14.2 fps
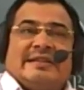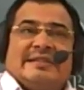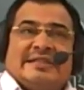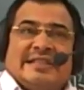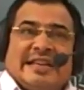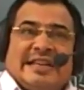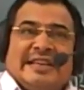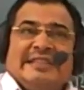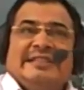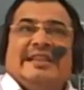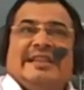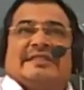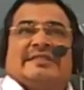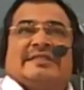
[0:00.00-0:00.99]

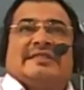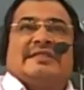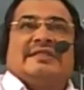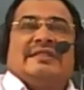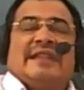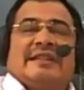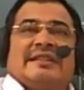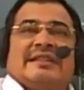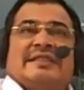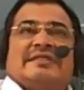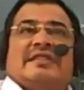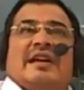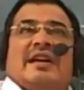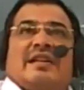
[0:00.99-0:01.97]
changes, that
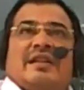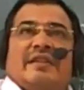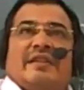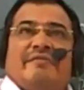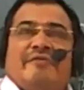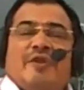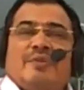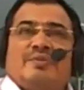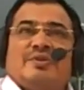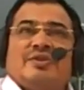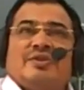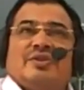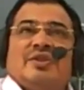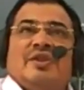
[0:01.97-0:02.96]
is
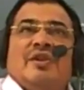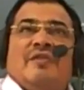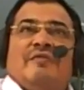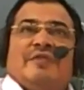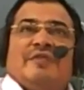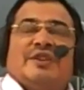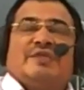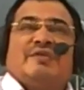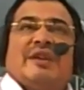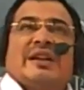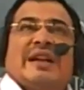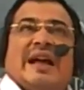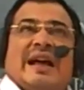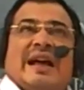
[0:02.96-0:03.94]
reforms, which
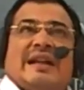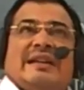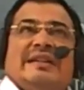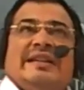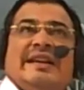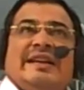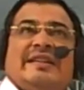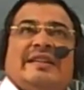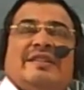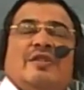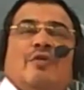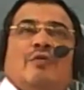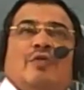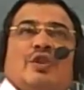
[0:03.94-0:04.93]
were earlier
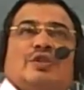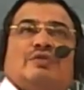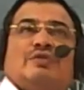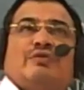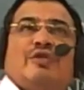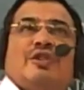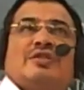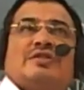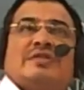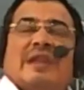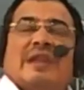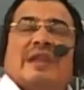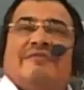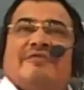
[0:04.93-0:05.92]
was for
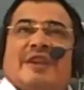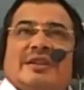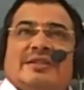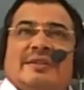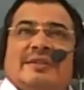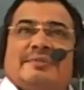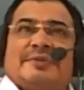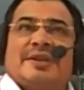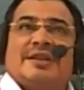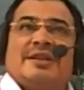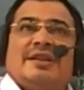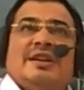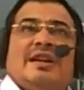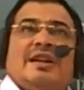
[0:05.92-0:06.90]
self-consumption.
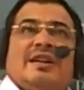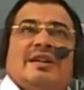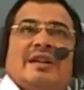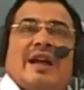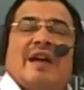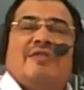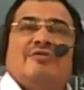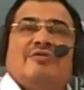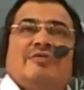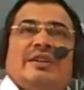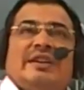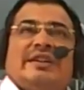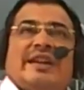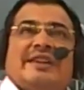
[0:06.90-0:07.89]
Now
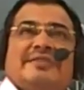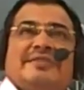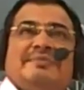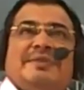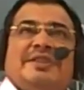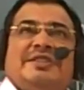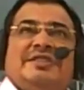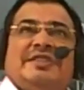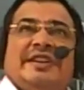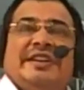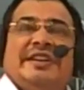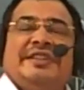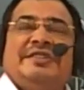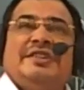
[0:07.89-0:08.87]
it has been
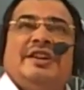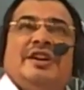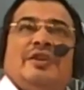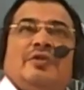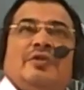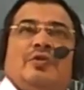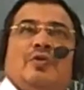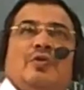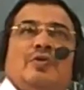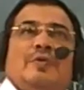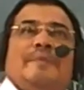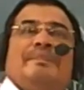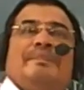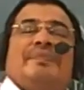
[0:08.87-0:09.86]
changed
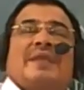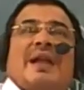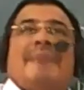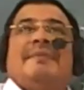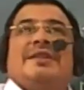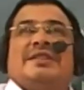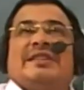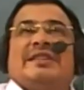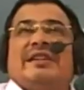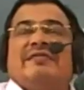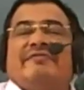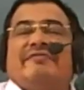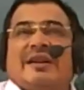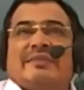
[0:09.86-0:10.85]
to commercial
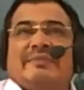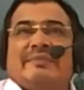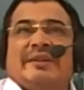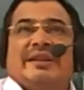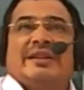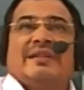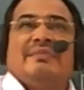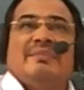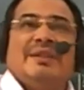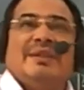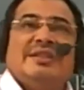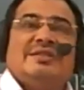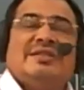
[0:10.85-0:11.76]
farming. Means